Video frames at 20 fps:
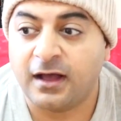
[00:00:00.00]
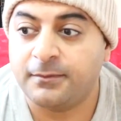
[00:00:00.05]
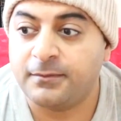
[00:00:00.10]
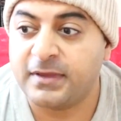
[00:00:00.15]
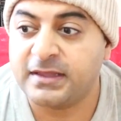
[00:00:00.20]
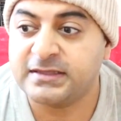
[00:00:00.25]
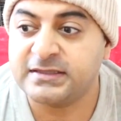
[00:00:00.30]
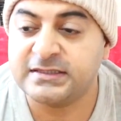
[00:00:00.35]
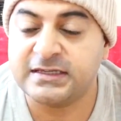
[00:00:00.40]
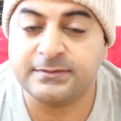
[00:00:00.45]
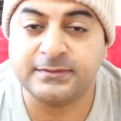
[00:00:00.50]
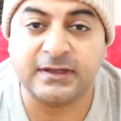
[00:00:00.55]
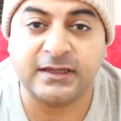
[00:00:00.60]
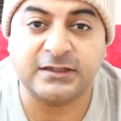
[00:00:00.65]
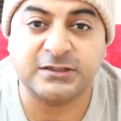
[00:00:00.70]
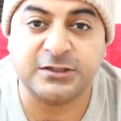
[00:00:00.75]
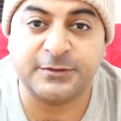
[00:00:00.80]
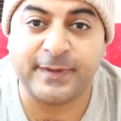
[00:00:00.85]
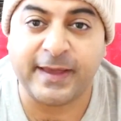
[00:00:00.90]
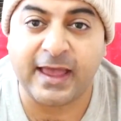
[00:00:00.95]
It seemed
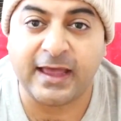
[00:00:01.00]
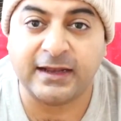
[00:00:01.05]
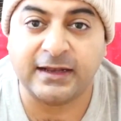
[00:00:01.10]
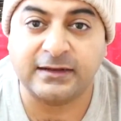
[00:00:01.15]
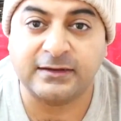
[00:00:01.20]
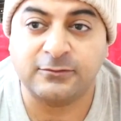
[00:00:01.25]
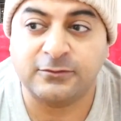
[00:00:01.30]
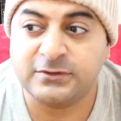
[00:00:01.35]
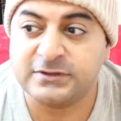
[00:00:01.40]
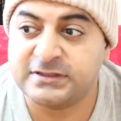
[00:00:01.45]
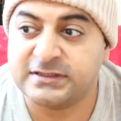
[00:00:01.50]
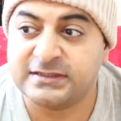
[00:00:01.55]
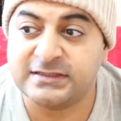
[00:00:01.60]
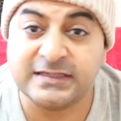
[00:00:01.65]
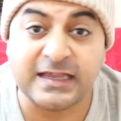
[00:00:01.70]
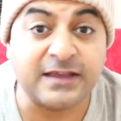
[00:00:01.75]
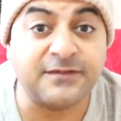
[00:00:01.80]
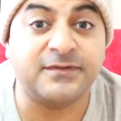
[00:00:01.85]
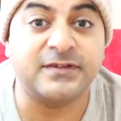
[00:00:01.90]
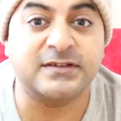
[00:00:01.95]
like Japan was the
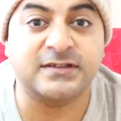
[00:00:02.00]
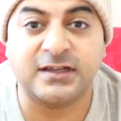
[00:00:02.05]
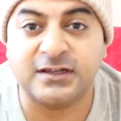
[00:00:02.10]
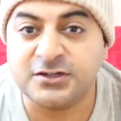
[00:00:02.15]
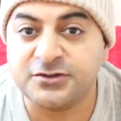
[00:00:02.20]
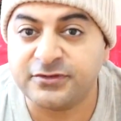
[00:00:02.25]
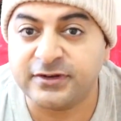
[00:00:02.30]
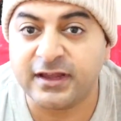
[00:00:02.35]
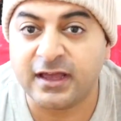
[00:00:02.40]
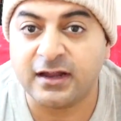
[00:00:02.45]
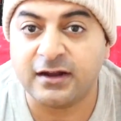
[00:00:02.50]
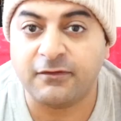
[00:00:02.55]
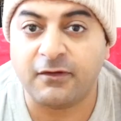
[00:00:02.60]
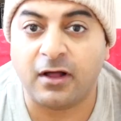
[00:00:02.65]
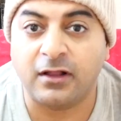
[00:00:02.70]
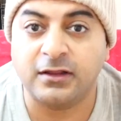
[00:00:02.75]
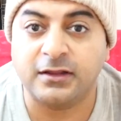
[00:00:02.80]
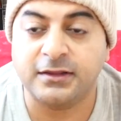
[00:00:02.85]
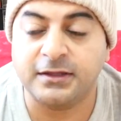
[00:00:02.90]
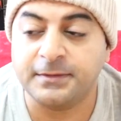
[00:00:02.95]
safest country out of
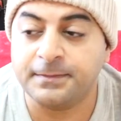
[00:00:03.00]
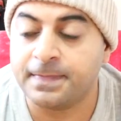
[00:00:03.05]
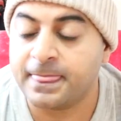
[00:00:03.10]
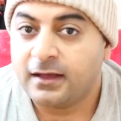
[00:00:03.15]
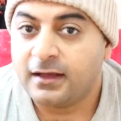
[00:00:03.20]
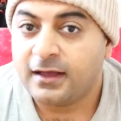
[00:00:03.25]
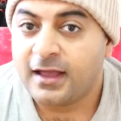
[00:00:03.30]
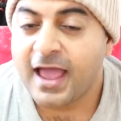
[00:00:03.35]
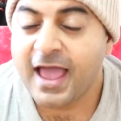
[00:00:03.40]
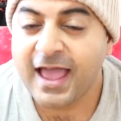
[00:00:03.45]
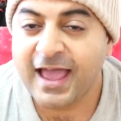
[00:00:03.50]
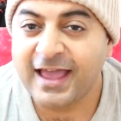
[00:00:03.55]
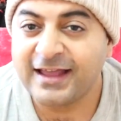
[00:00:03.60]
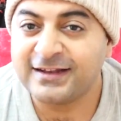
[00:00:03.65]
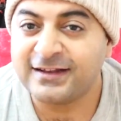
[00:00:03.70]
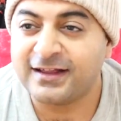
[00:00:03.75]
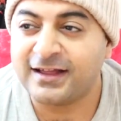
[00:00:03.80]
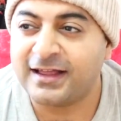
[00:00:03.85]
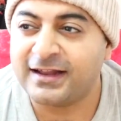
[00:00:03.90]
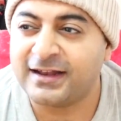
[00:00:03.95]
all of them.
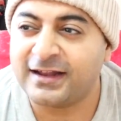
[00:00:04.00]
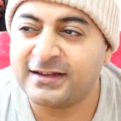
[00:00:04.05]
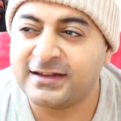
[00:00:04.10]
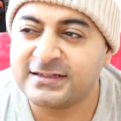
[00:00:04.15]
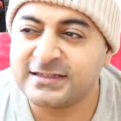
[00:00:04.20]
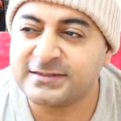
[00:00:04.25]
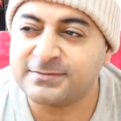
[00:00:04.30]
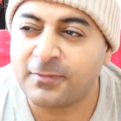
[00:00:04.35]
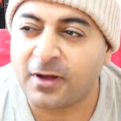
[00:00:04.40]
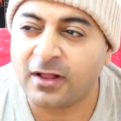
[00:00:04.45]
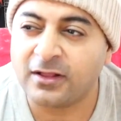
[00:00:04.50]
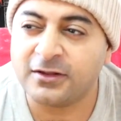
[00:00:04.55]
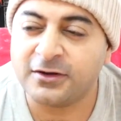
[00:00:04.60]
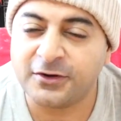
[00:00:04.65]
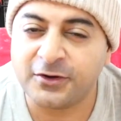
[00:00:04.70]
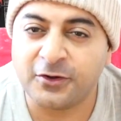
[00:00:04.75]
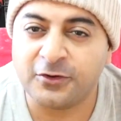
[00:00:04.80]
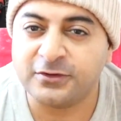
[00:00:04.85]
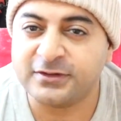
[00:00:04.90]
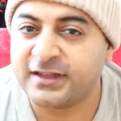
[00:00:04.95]
And on a smaller
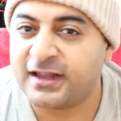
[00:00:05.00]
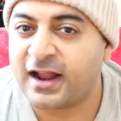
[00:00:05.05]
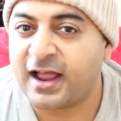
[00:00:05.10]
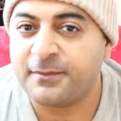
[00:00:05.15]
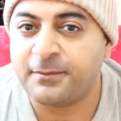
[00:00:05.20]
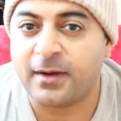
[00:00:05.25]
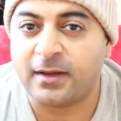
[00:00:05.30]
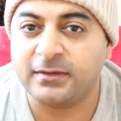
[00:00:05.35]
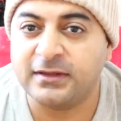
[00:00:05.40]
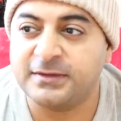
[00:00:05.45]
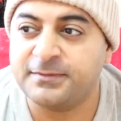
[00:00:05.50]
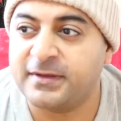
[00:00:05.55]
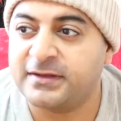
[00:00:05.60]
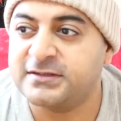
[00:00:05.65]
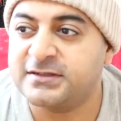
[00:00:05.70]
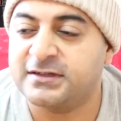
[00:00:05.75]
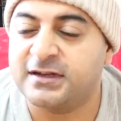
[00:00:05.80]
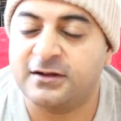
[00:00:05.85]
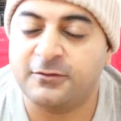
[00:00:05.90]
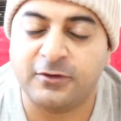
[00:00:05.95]
note that I probably
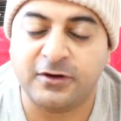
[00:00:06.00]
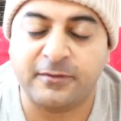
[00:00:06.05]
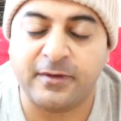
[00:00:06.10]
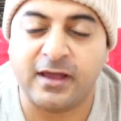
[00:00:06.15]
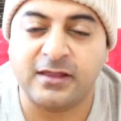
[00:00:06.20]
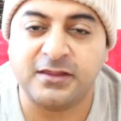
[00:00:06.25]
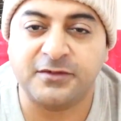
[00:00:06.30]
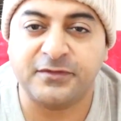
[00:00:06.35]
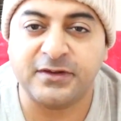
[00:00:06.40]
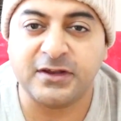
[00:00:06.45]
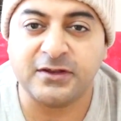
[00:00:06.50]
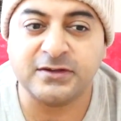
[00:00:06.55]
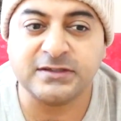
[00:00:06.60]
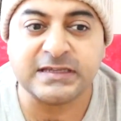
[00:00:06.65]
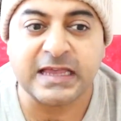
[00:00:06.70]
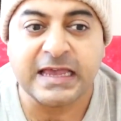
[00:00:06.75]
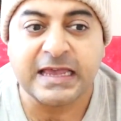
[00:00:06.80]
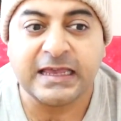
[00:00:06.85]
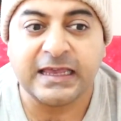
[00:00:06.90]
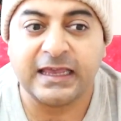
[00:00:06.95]
mentioned in one of my other
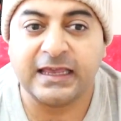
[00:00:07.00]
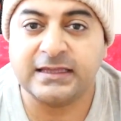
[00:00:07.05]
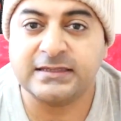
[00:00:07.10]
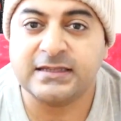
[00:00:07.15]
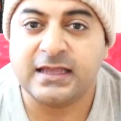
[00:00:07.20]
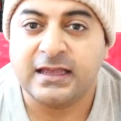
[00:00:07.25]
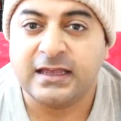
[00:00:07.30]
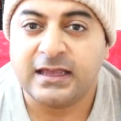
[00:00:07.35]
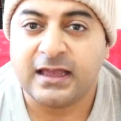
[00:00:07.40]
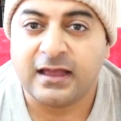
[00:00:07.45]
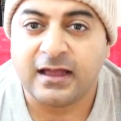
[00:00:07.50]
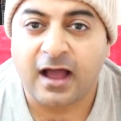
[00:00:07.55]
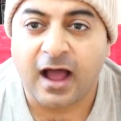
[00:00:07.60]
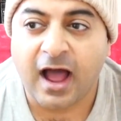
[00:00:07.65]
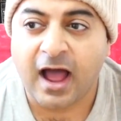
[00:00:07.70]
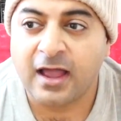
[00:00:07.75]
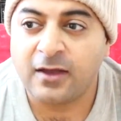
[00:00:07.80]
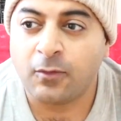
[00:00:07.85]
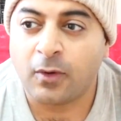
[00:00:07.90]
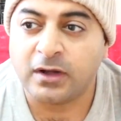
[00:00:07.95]
videos is
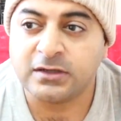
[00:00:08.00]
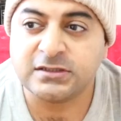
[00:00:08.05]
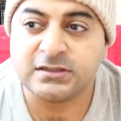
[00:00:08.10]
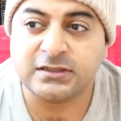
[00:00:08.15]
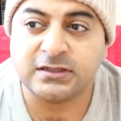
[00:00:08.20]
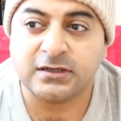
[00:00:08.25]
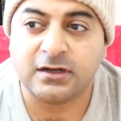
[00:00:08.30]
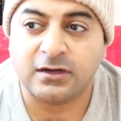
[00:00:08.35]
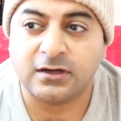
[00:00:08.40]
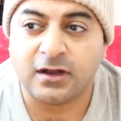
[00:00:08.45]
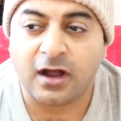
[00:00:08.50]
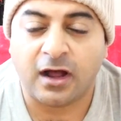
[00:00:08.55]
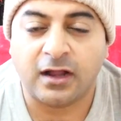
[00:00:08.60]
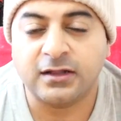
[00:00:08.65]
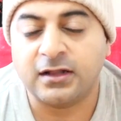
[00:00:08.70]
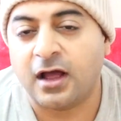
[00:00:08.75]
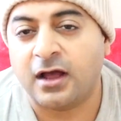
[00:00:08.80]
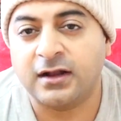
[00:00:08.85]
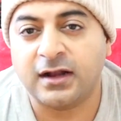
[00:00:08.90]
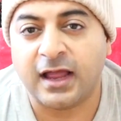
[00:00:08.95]

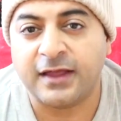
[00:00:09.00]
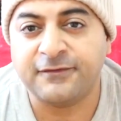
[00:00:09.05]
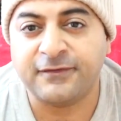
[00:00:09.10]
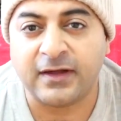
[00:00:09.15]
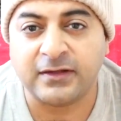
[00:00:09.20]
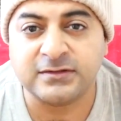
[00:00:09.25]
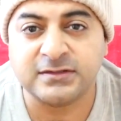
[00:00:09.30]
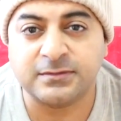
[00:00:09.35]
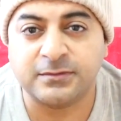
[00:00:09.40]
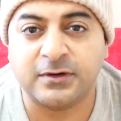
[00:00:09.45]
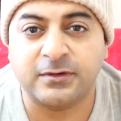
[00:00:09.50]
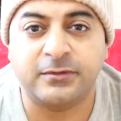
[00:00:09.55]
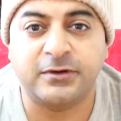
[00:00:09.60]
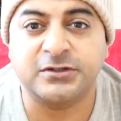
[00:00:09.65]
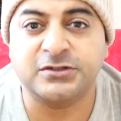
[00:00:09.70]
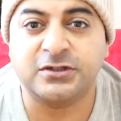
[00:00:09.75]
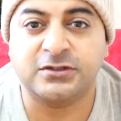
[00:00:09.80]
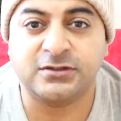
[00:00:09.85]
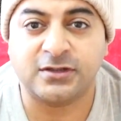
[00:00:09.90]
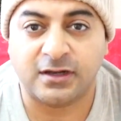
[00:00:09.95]
I found some
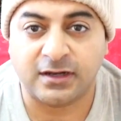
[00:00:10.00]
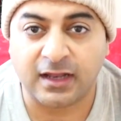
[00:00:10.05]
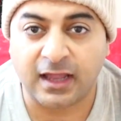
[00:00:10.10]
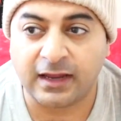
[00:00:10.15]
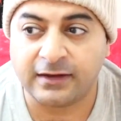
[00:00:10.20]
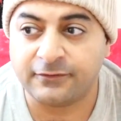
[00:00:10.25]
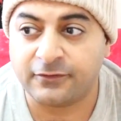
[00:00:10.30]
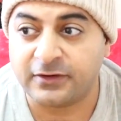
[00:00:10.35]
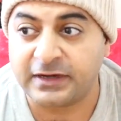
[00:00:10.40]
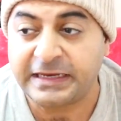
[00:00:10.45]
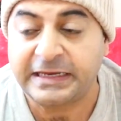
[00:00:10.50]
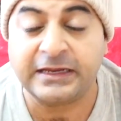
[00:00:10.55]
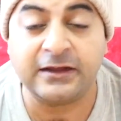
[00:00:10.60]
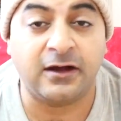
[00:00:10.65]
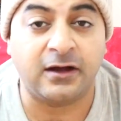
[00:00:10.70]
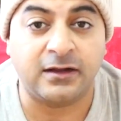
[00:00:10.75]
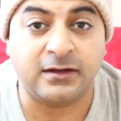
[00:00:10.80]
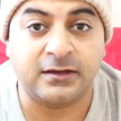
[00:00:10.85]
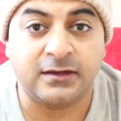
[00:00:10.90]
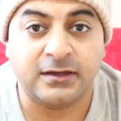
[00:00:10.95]
commercials online for
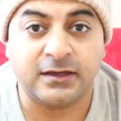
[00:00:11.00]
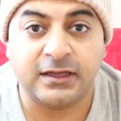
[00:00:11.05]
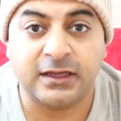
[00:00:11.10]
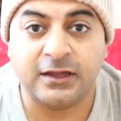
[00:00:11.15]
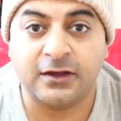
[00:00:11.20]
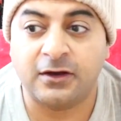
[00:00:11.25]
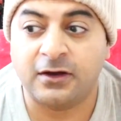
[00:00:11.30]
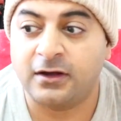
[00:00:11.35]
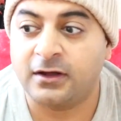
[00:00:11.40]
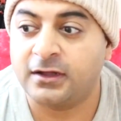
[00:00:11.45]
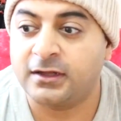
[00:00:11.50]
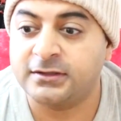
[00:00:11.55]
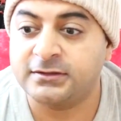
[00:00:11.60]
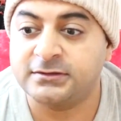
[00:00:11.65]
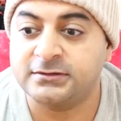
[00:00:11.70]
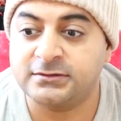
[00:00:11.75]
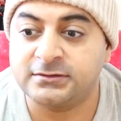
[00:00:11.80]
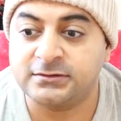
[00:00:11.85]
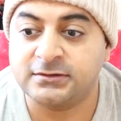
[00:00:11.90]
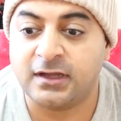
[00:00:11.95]

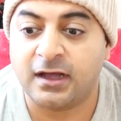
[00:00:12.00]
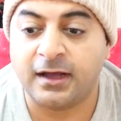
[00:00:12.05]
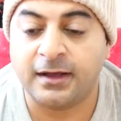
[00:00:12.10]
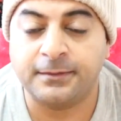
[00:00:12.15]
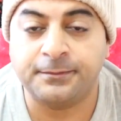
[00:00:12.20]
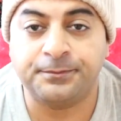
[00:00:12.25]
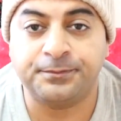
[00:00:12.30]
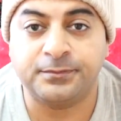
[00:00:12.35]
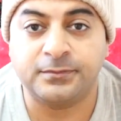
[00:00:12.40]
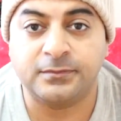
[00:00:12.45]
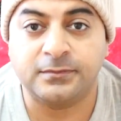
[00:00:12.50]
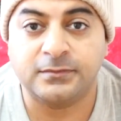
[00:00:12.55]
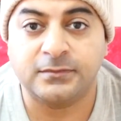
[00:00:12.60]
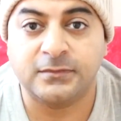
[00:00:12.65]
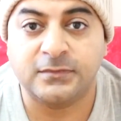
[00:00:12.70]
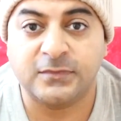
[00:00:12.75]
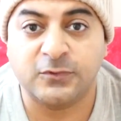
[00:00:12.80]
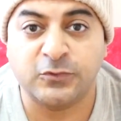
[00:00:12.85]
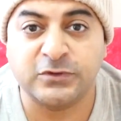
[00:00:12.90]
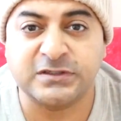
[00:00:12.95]
Eon,
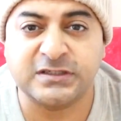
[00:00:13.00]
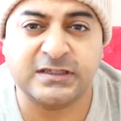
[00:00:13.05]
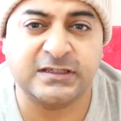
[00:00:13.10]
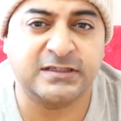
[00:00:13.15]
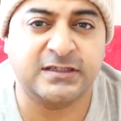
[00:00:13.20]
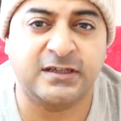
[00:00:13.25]
which is